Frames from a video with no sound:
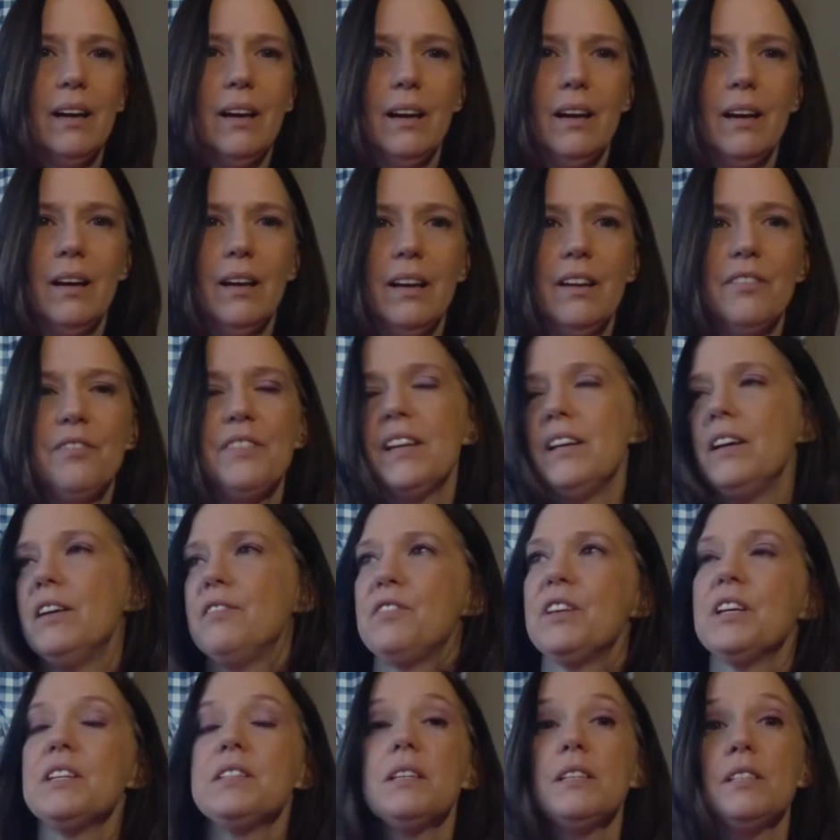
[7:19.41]
Uh, if the,
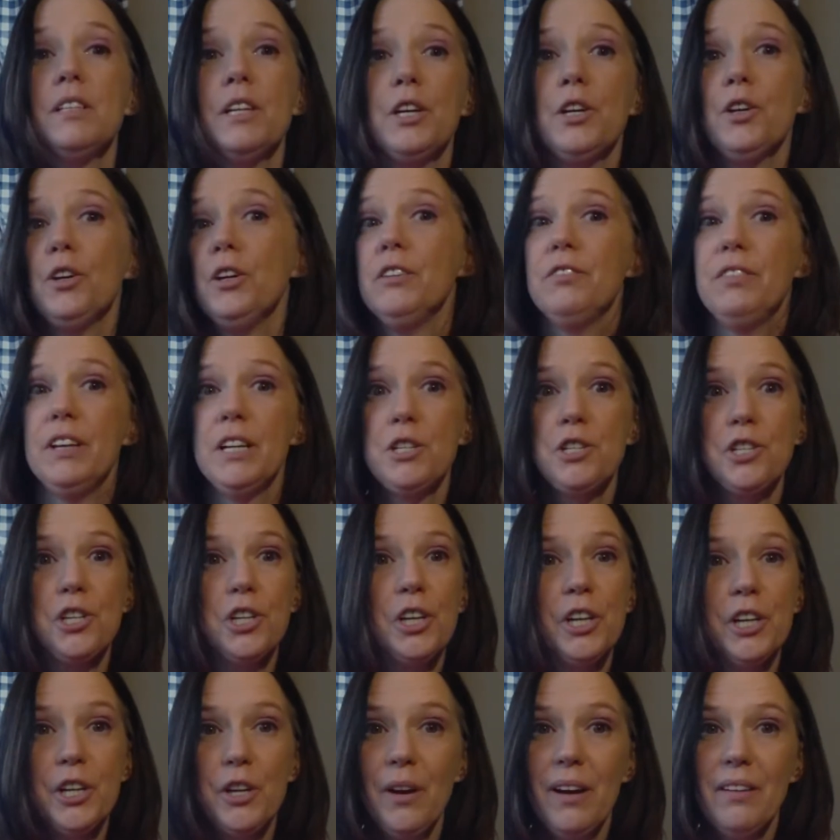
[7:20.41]
if this isn't your
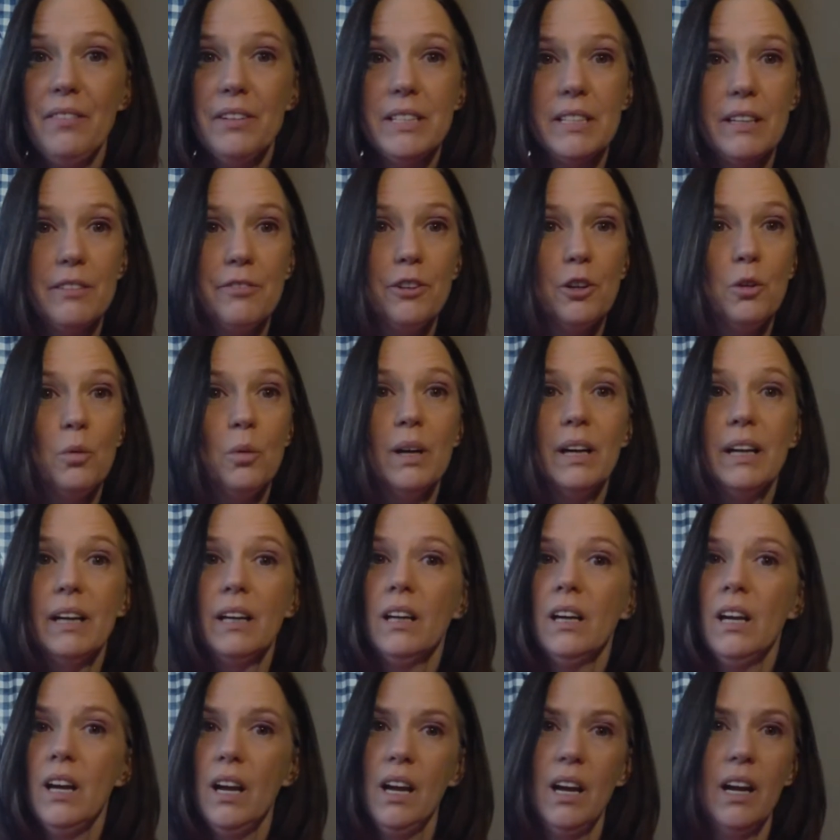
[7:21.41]
adventure and you have a different
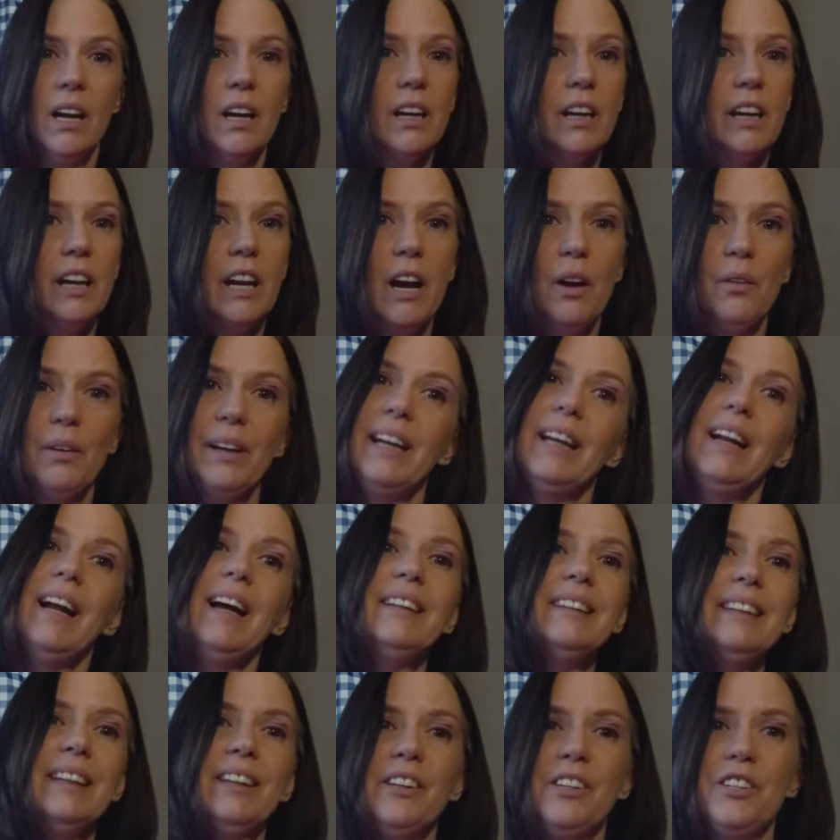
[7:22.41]
one, you know, get
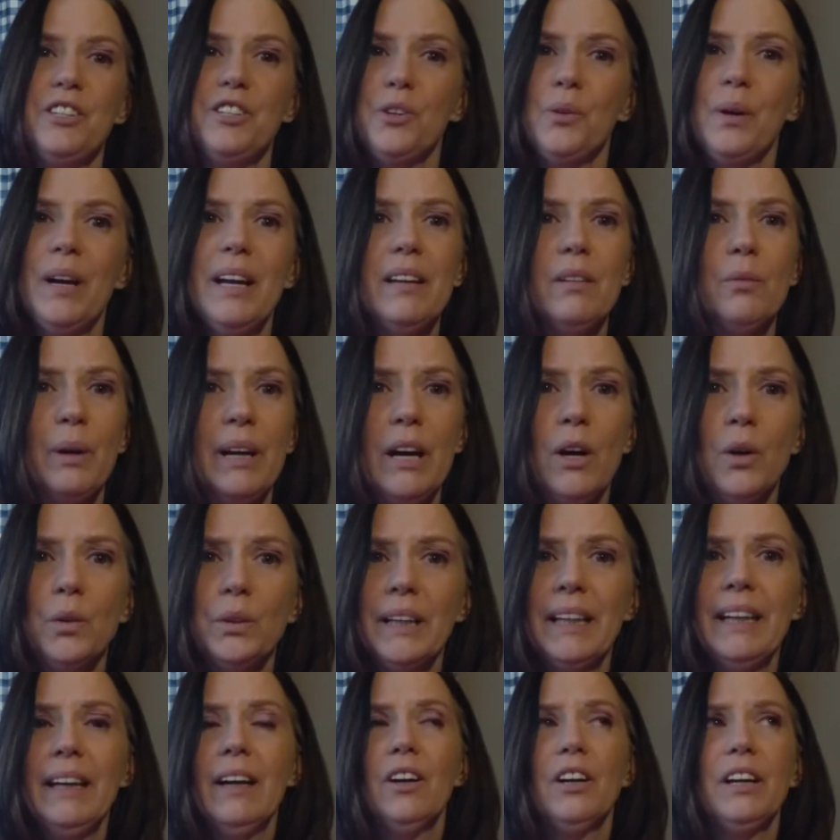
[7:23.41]
out there and do it. We
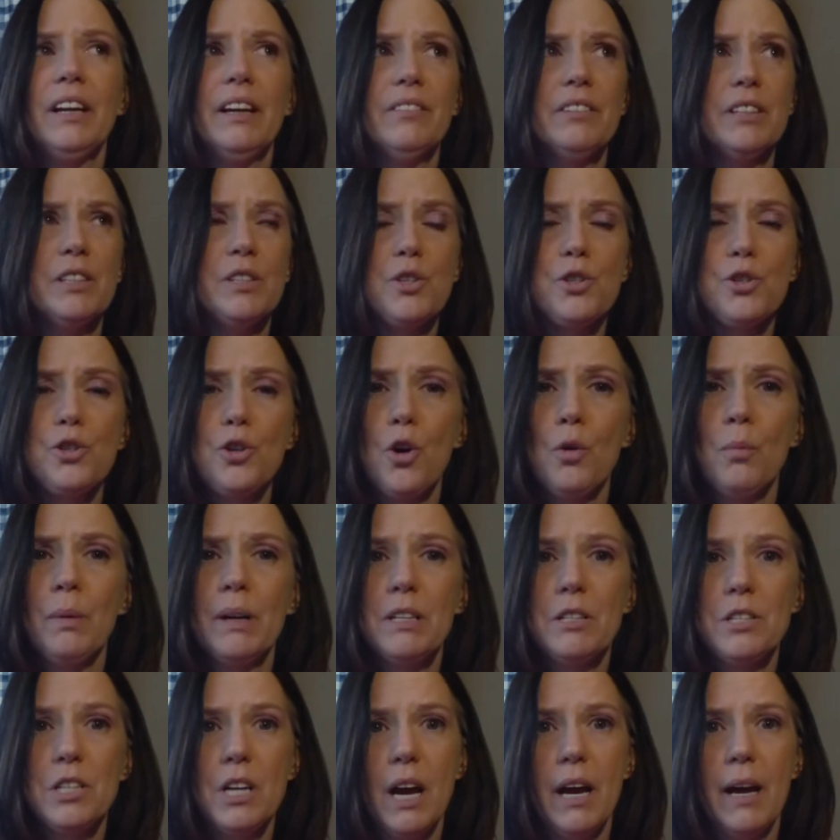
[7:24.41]
only are given so
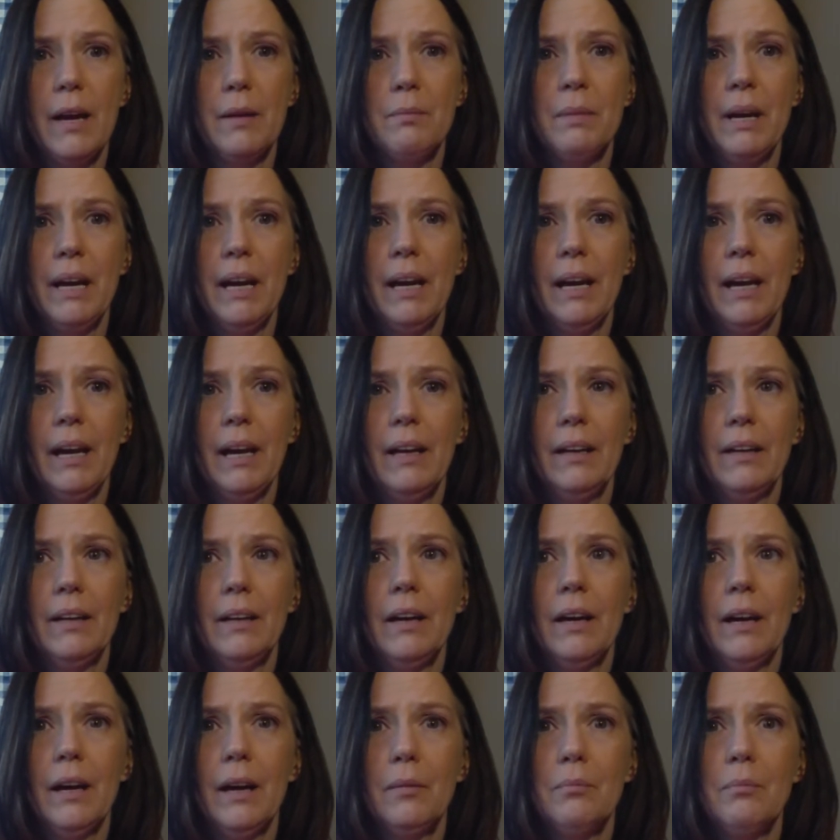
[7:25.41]
much time,
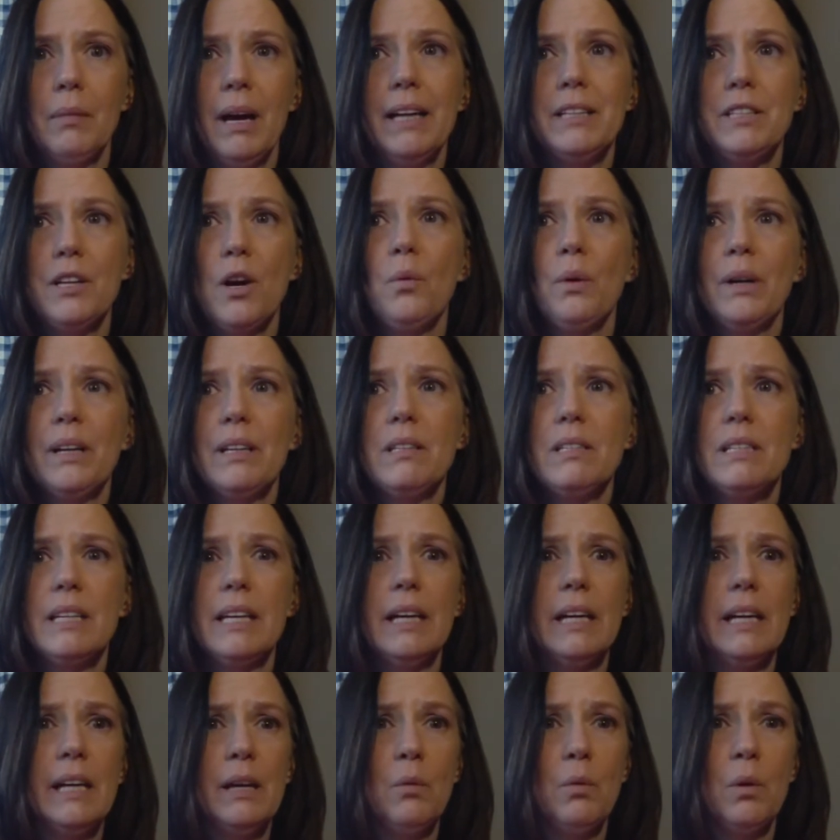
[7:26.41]
and um, I don't want to
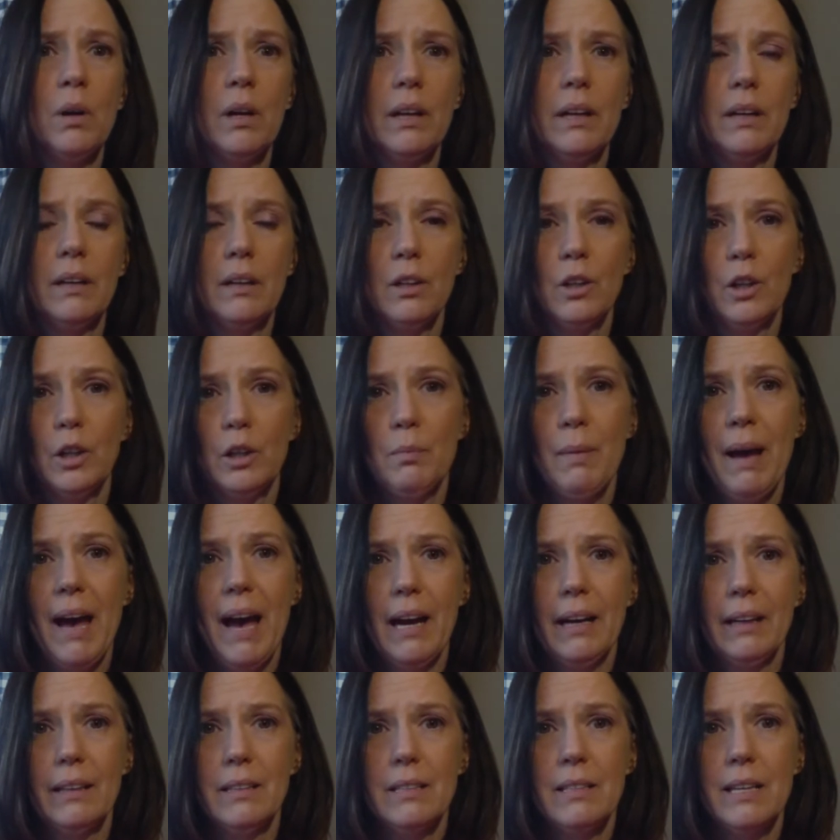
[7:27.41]
see anyone look
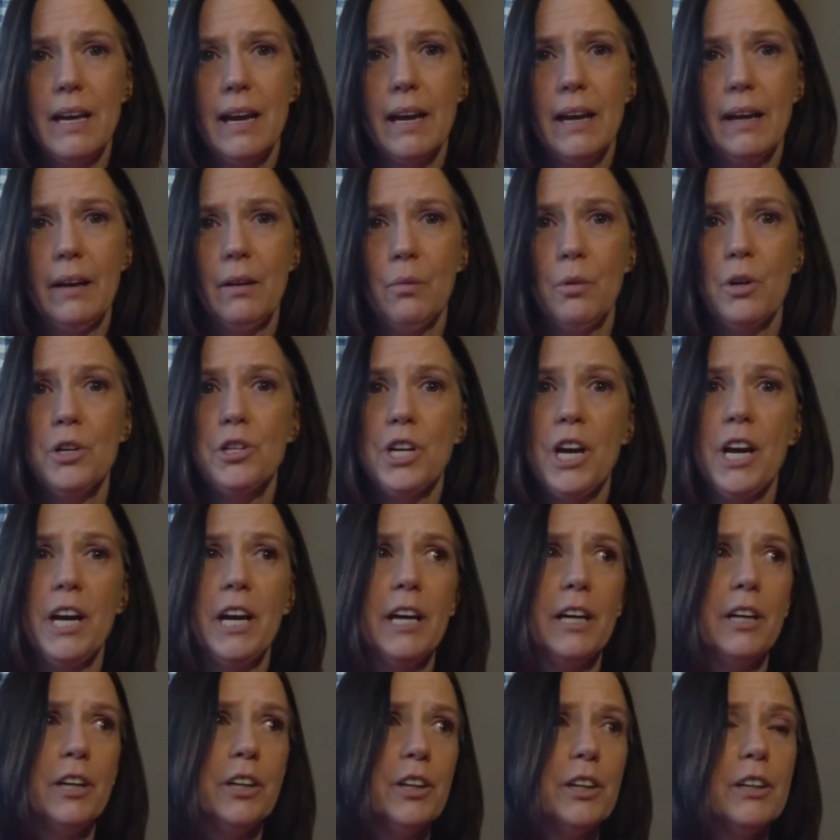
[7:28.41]
back and say, wish
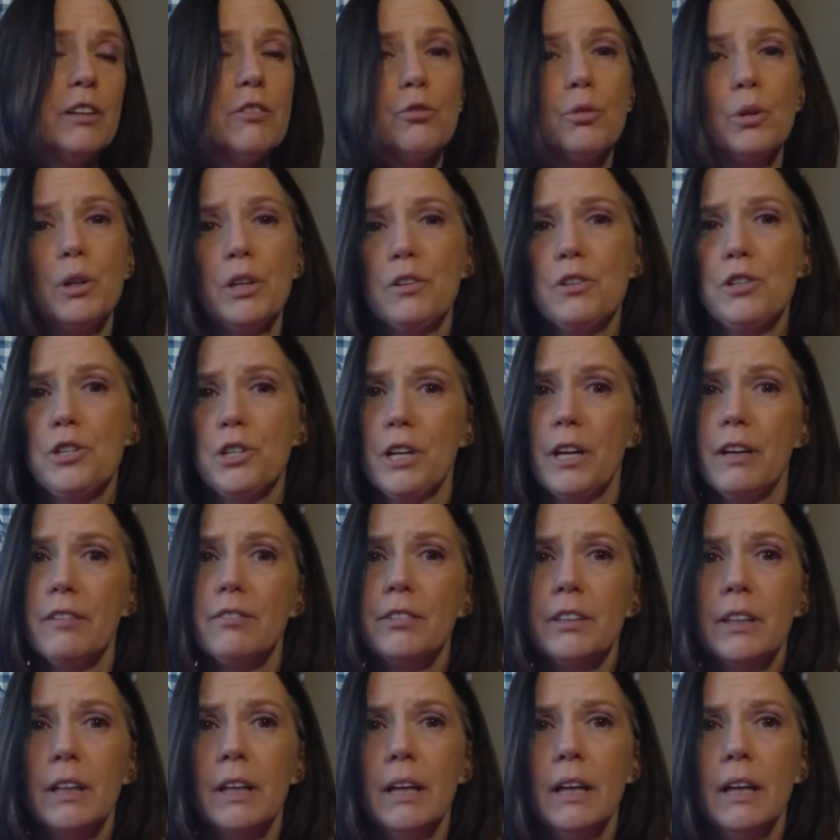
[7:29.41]
I could have, would have, should have.